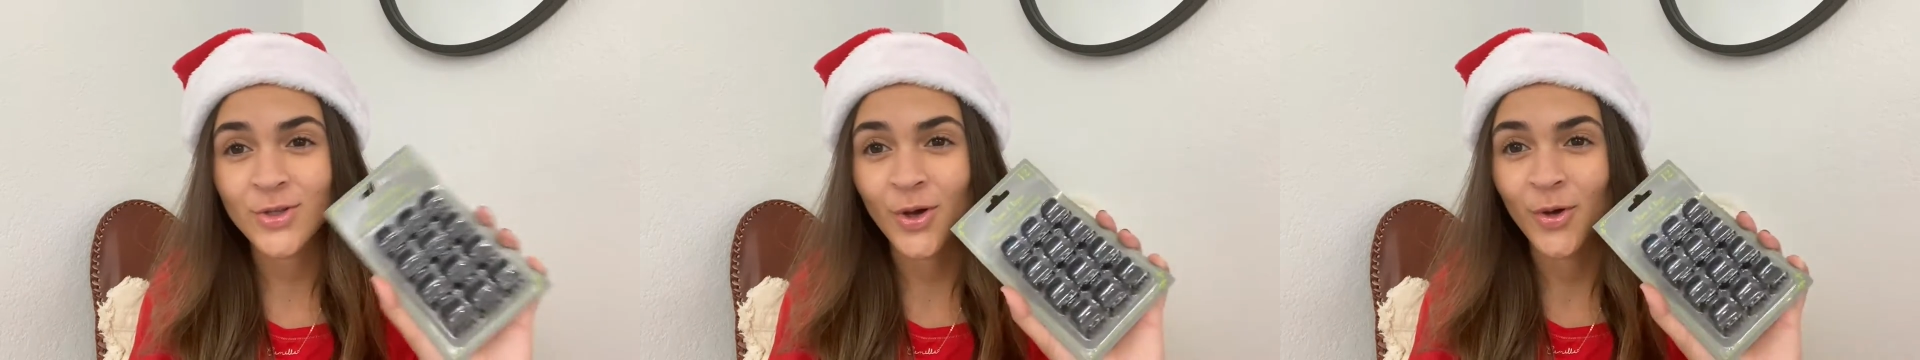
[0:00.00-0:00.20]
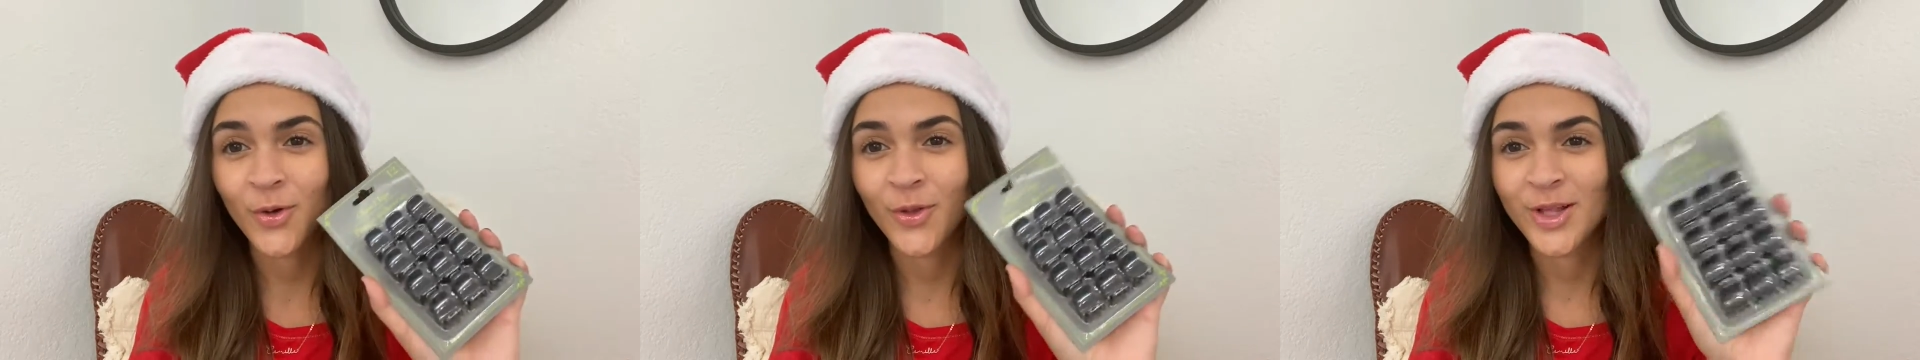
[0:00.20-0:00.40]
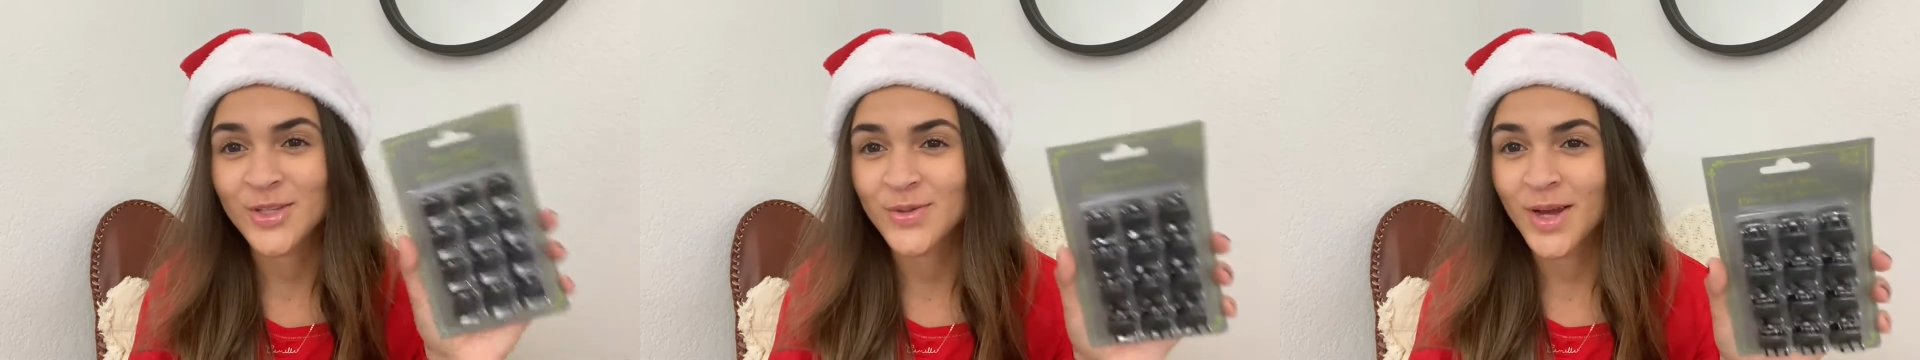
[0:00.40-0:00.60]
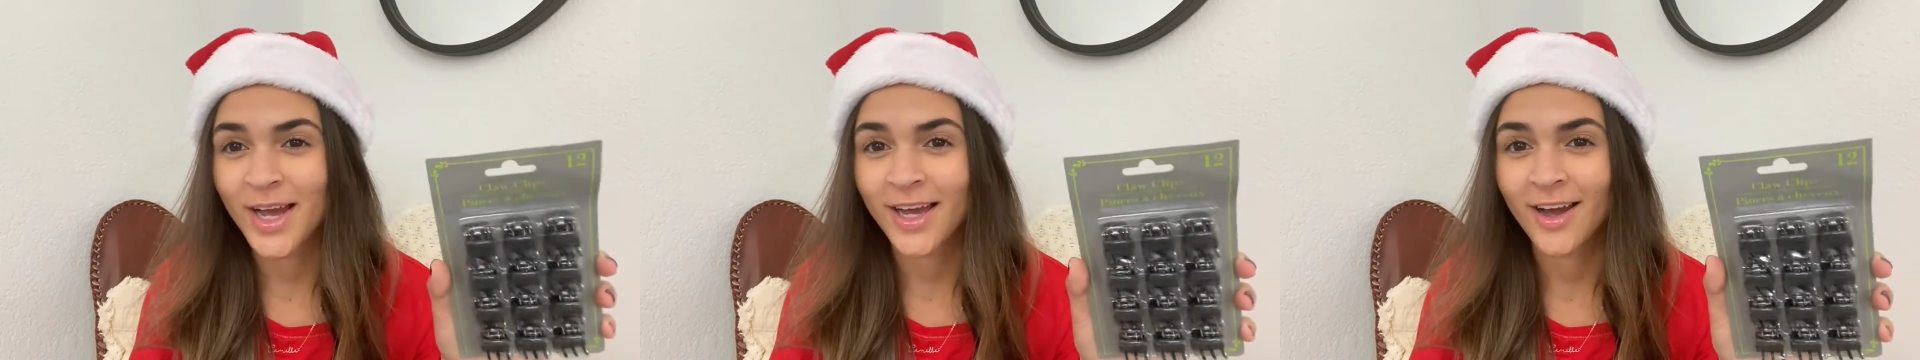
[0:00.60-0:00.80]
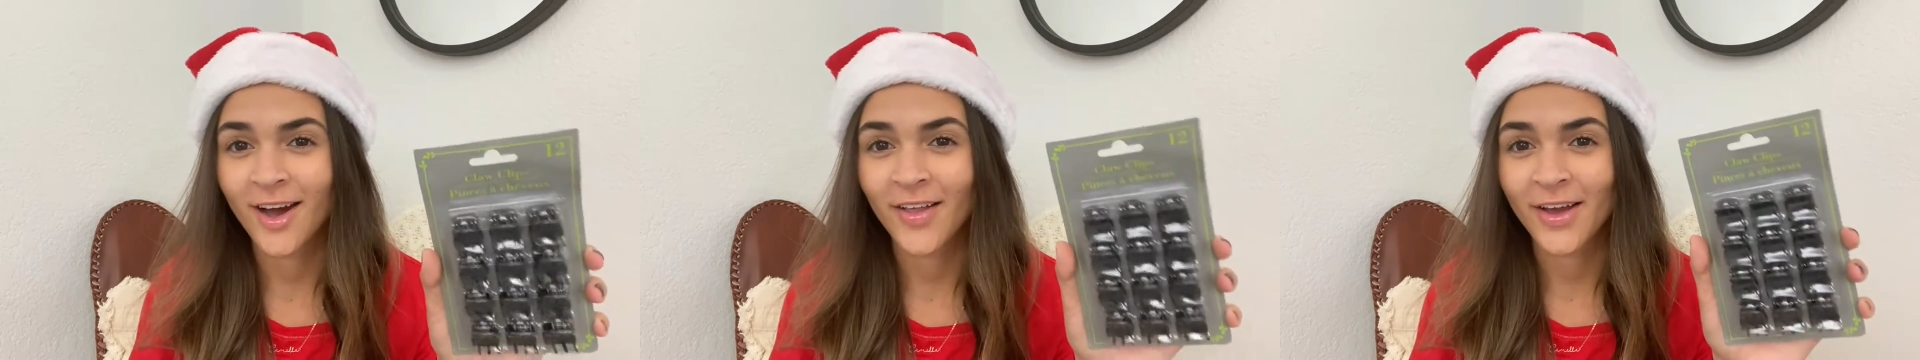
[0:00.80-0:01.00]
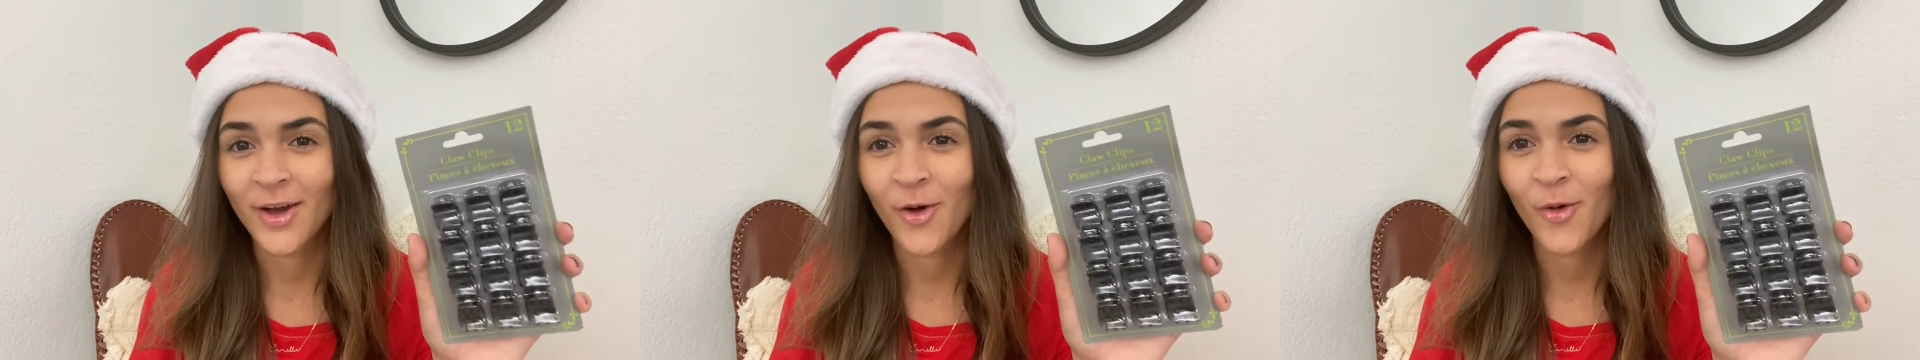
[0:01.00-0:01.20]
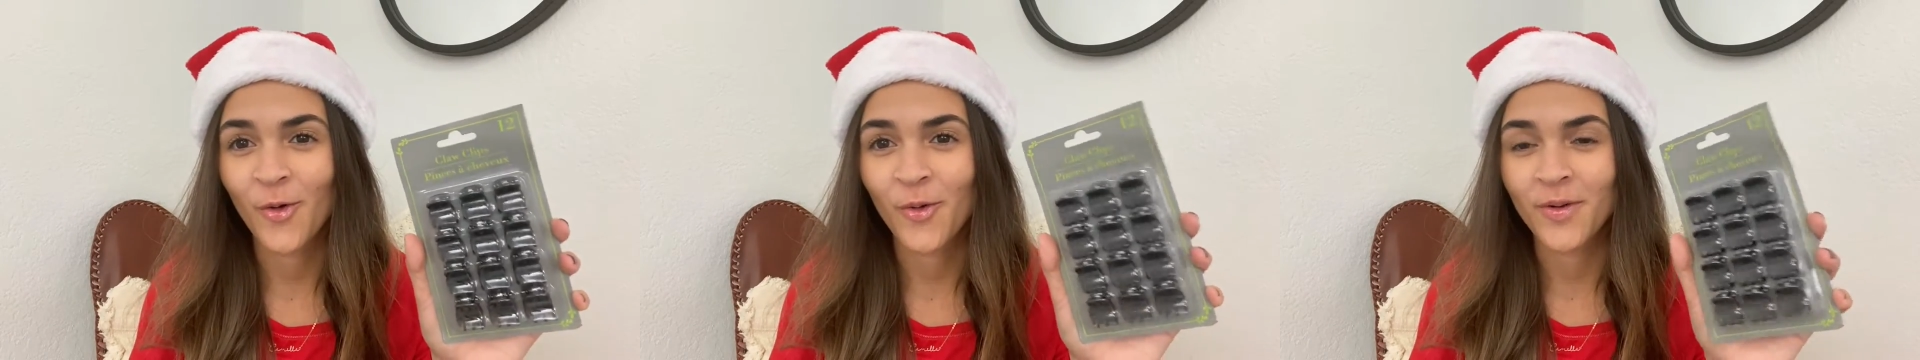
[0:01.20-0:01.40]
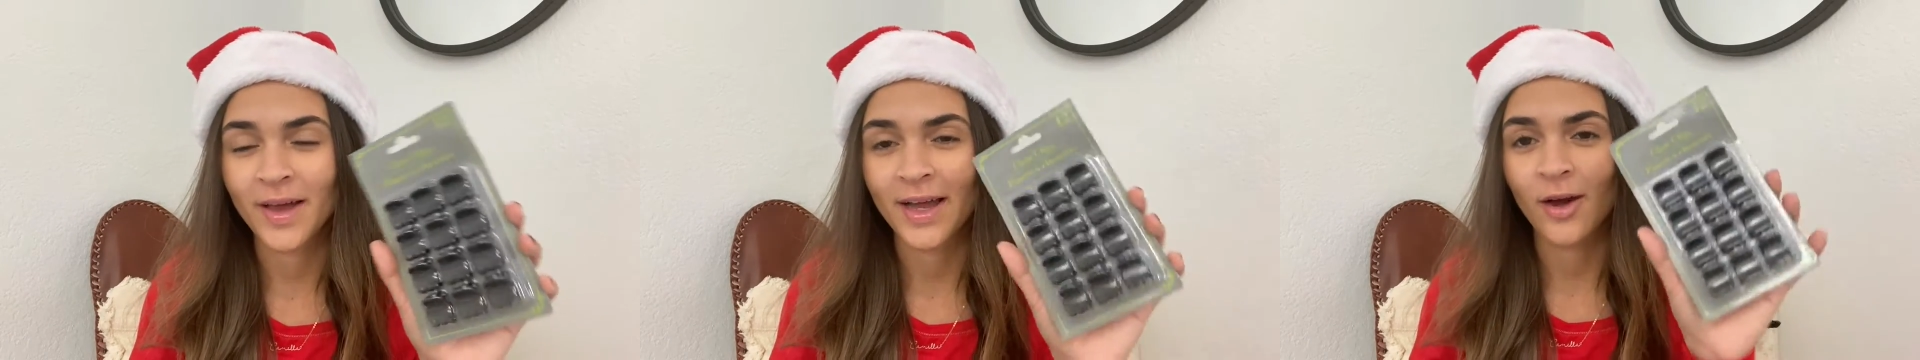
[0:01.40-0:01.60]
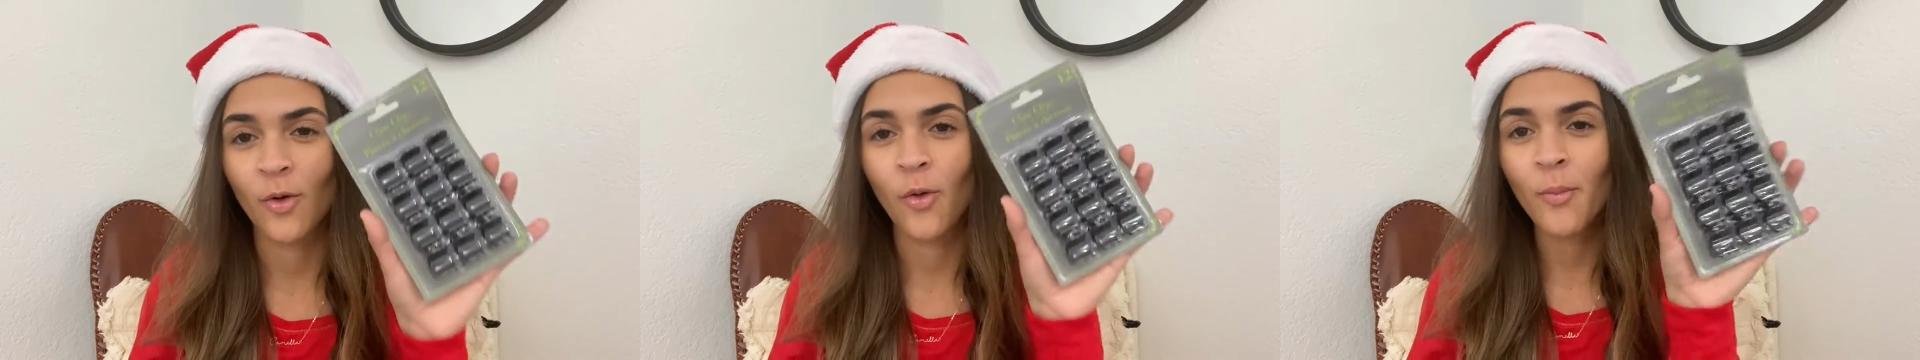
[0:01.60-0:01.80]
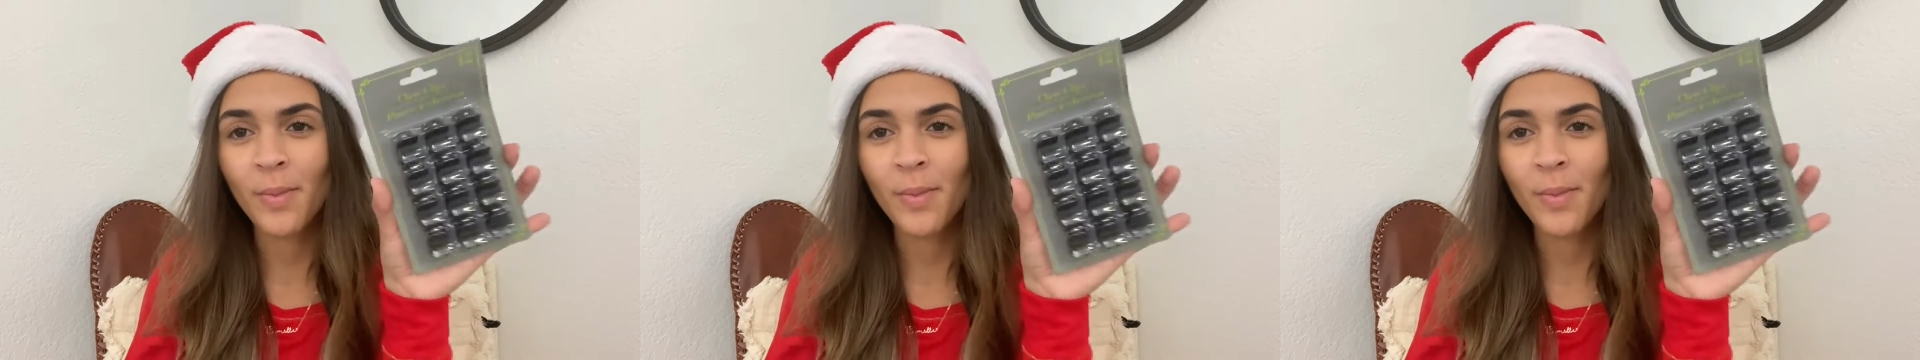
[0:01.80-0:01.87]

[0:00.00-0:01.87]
so that's why I got like a whole